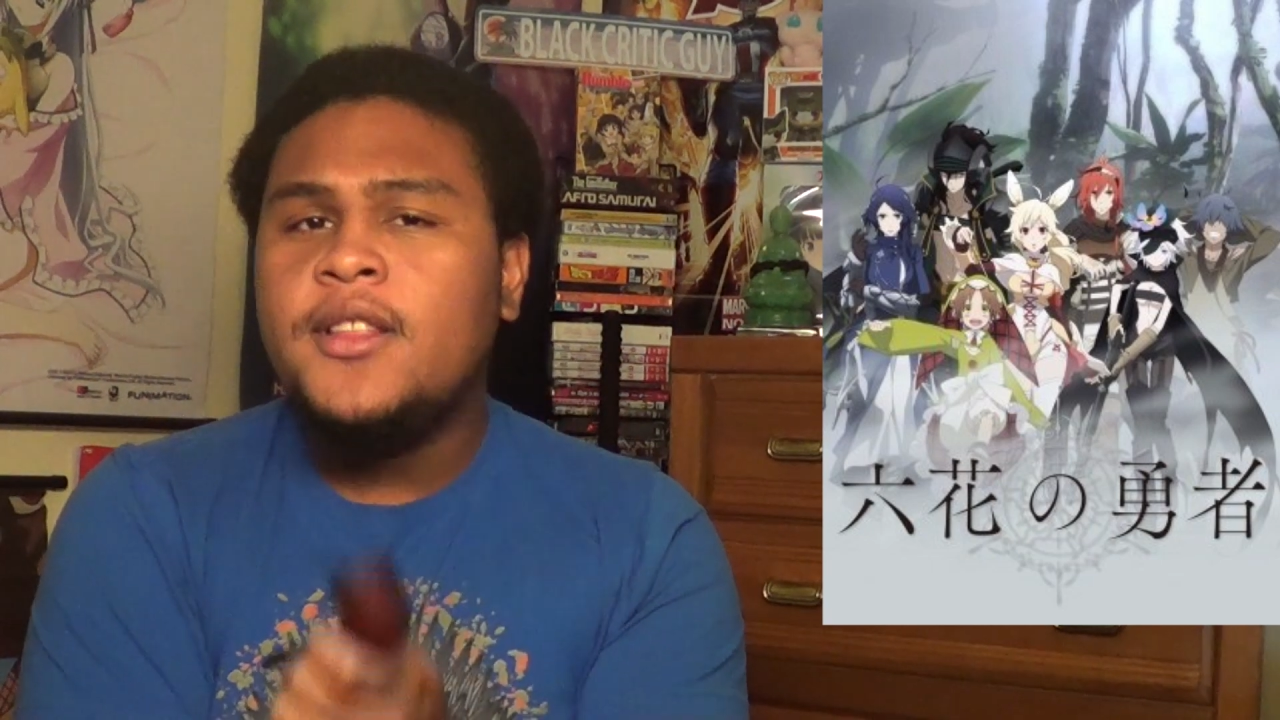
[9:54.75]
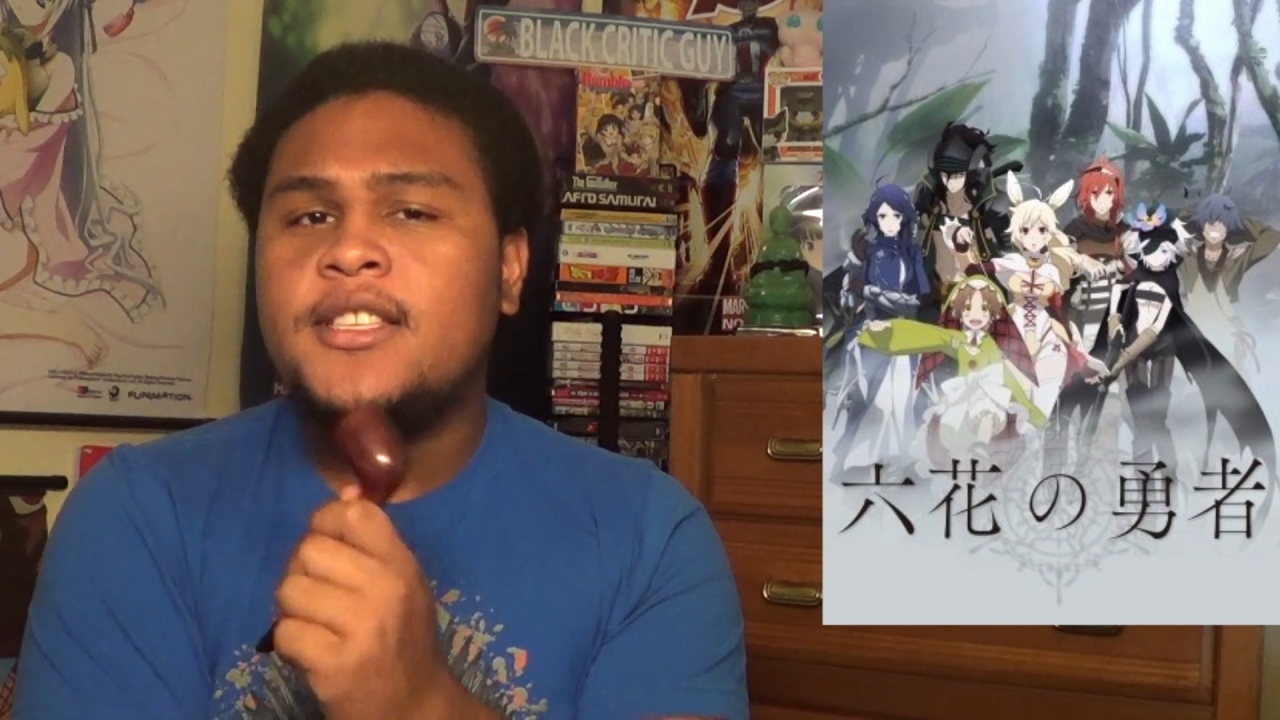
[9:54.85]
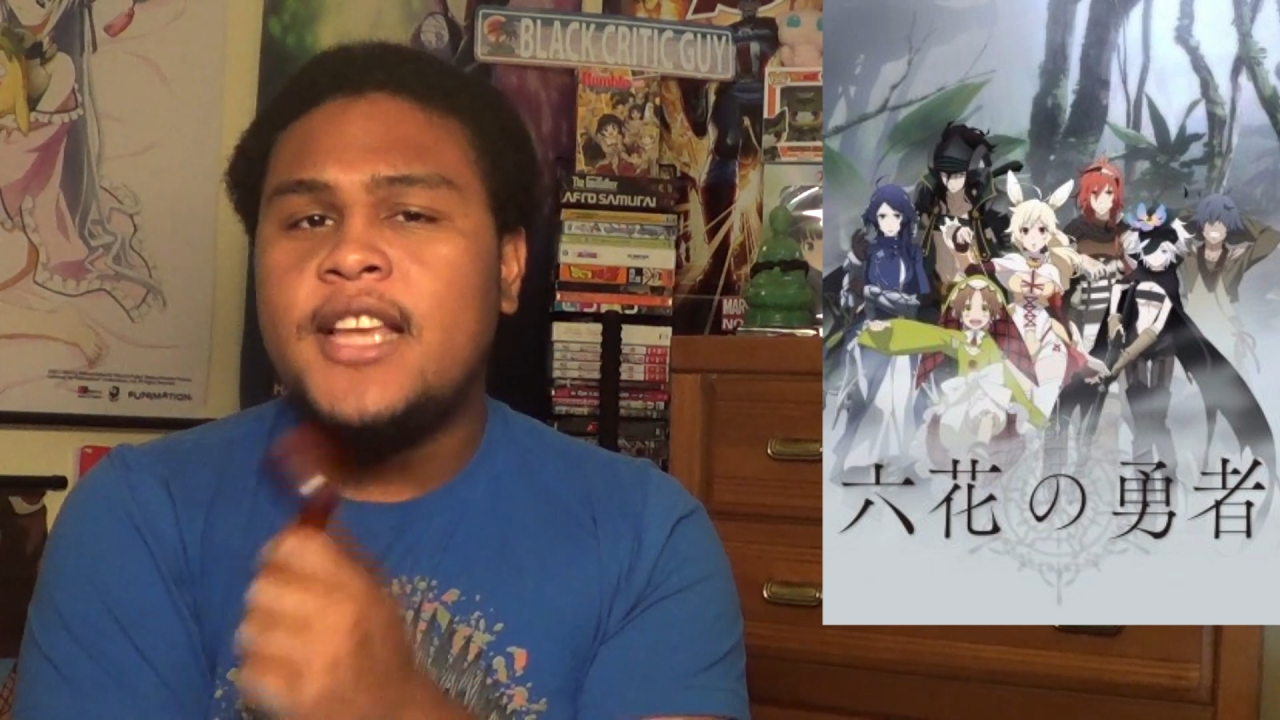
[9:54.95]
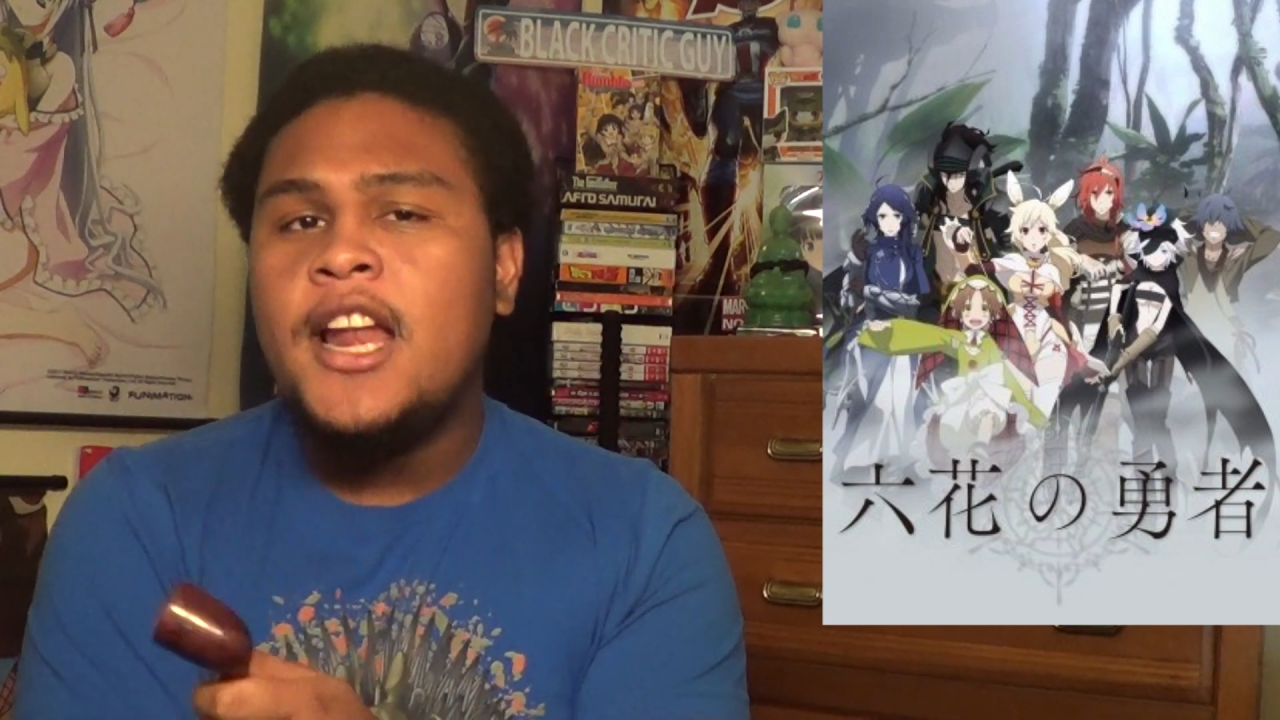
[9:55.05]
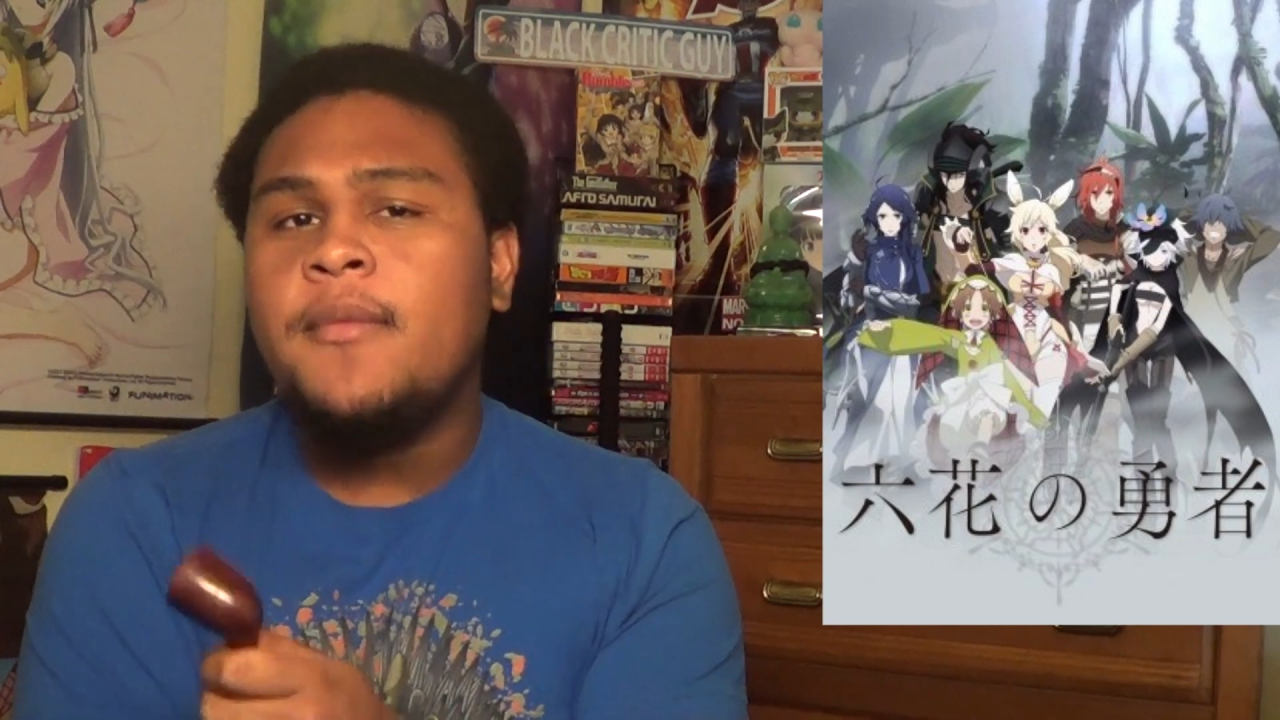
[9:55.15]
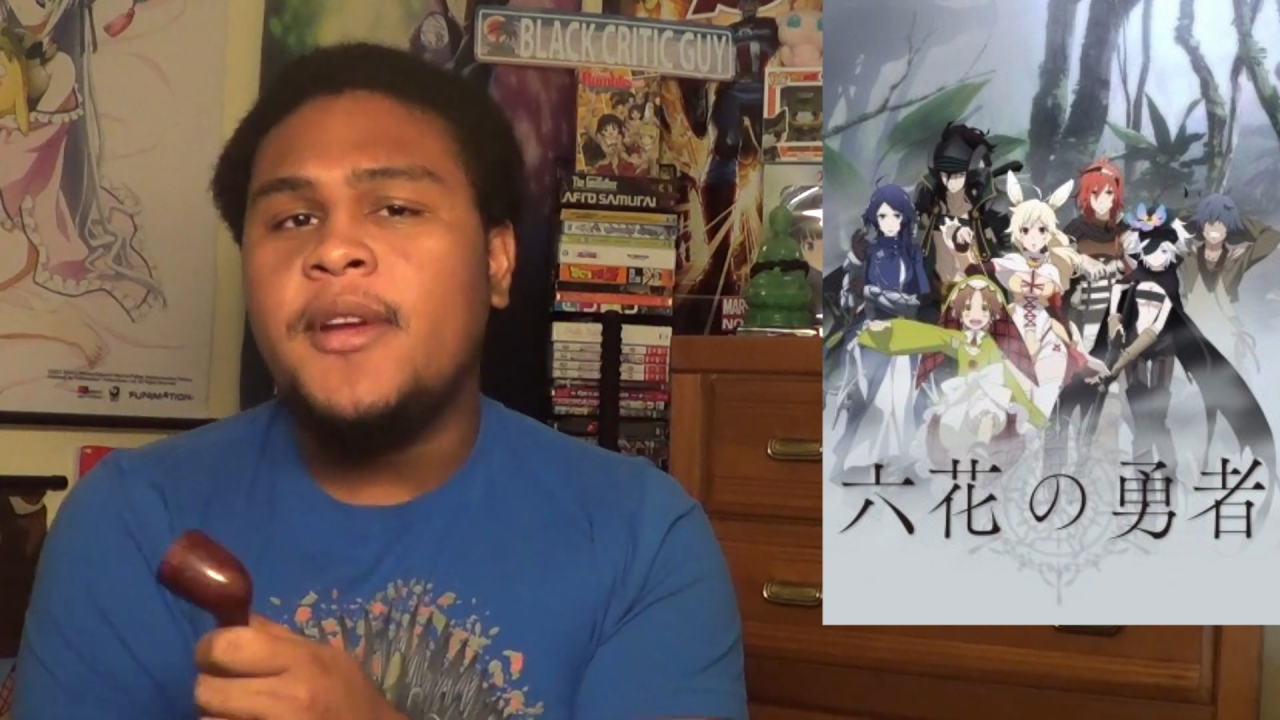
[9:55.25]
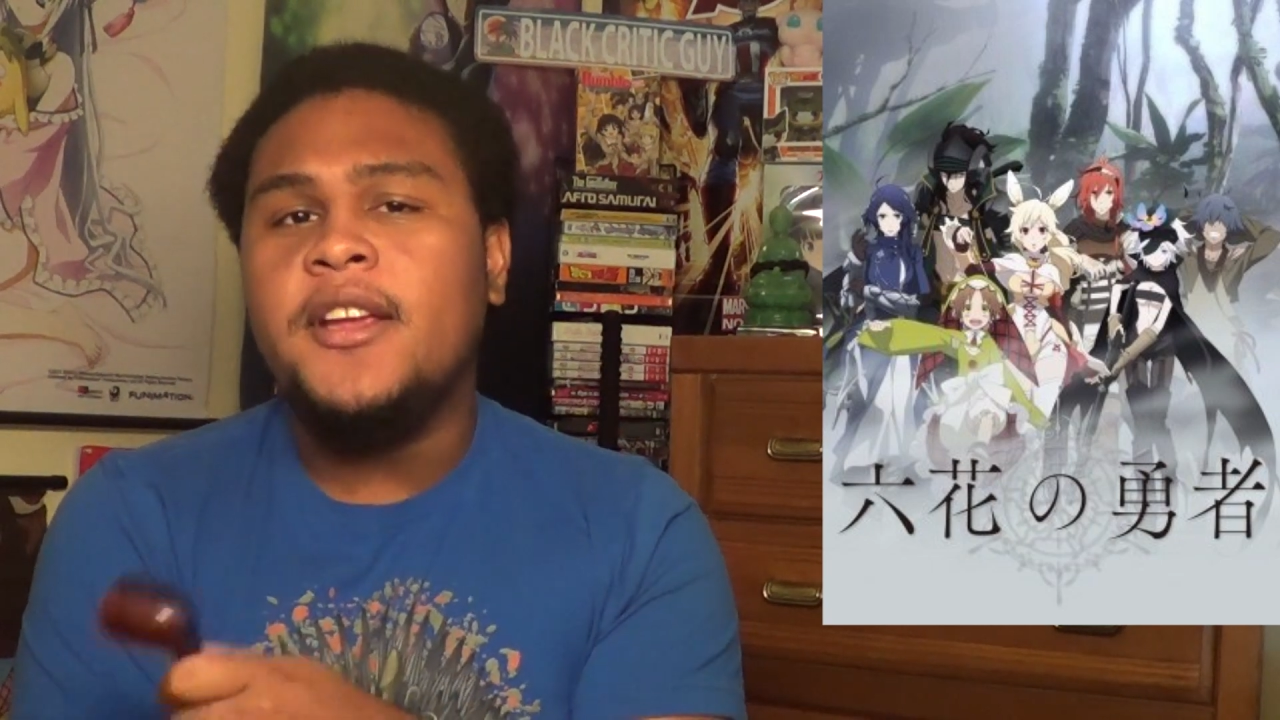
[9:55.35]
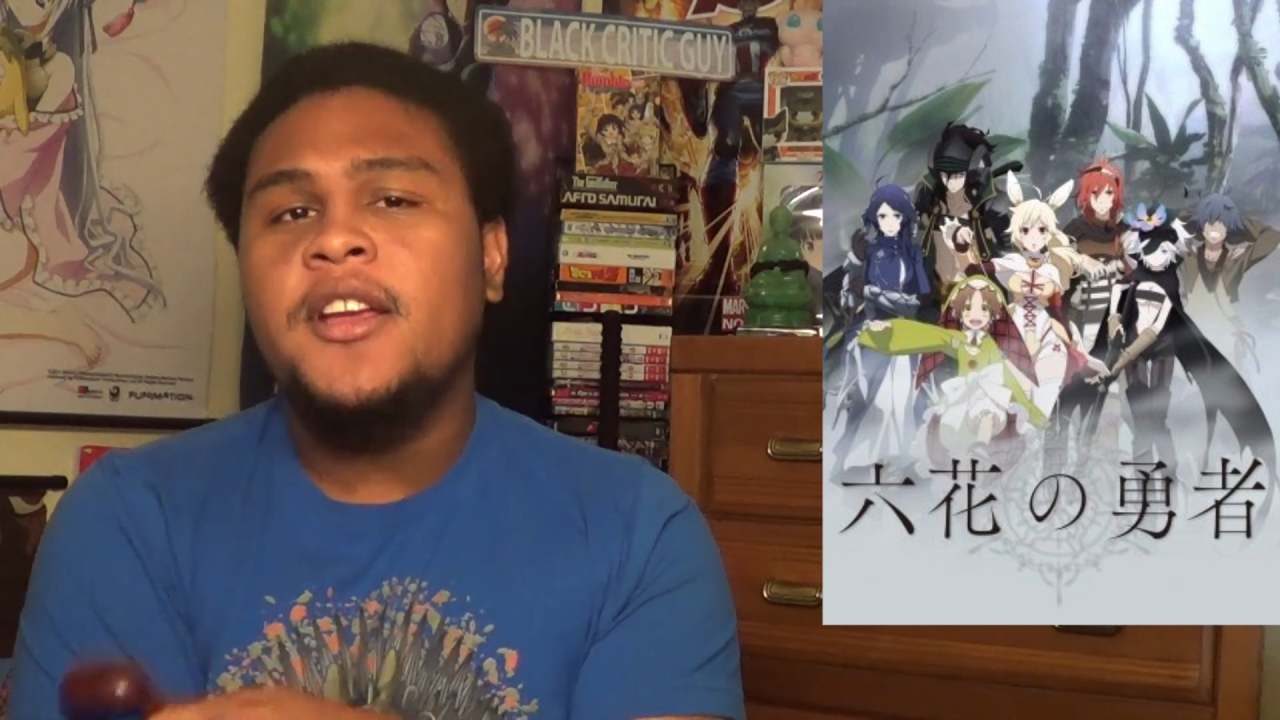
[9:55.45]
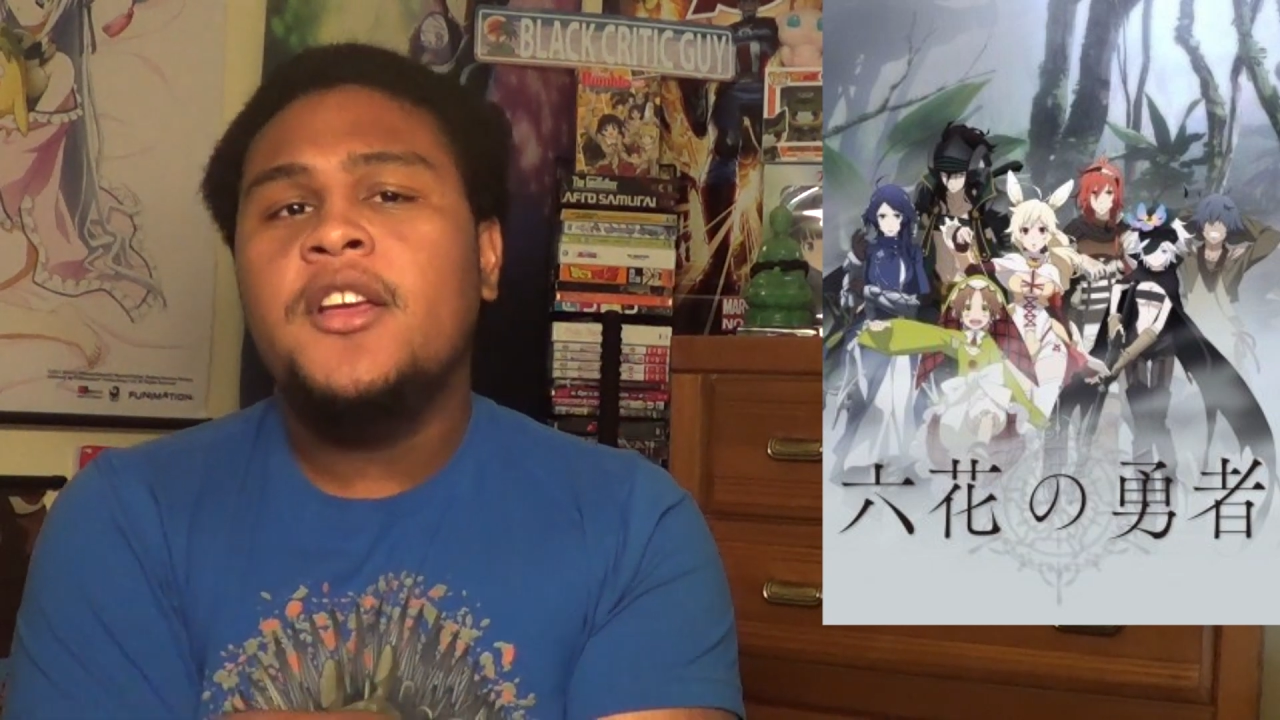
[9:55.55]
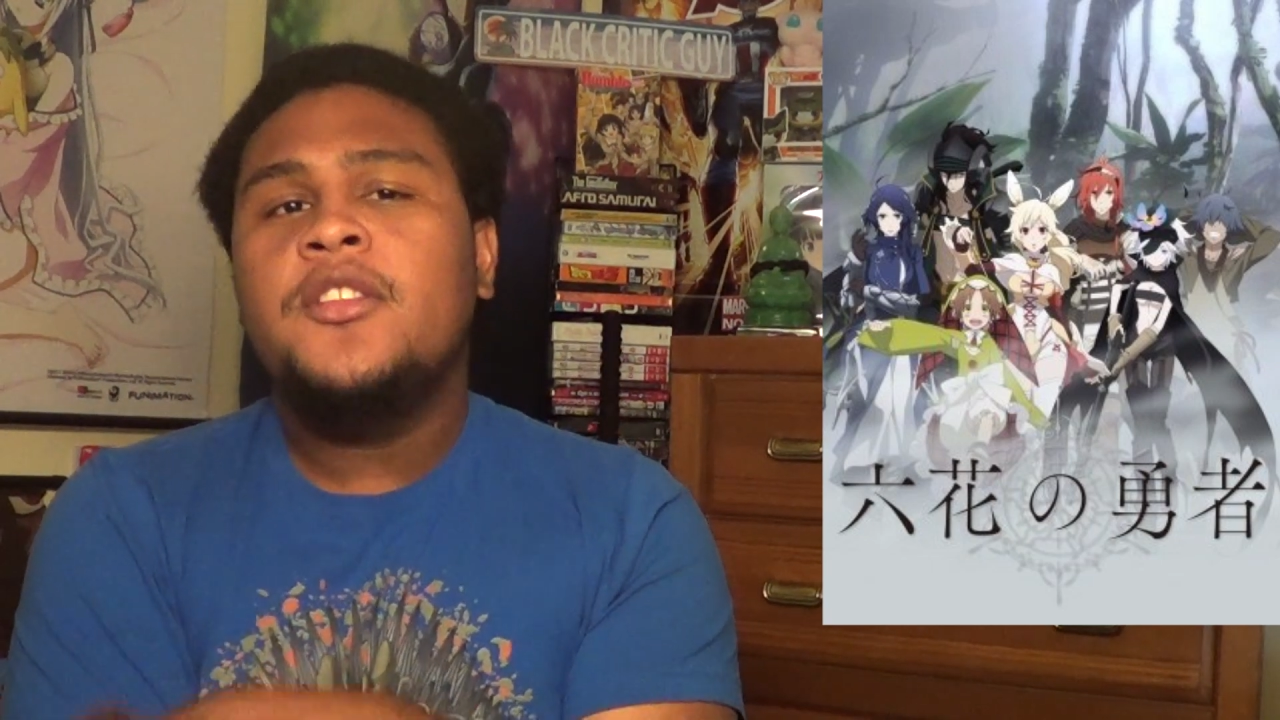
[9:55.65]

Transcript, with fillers: this anime.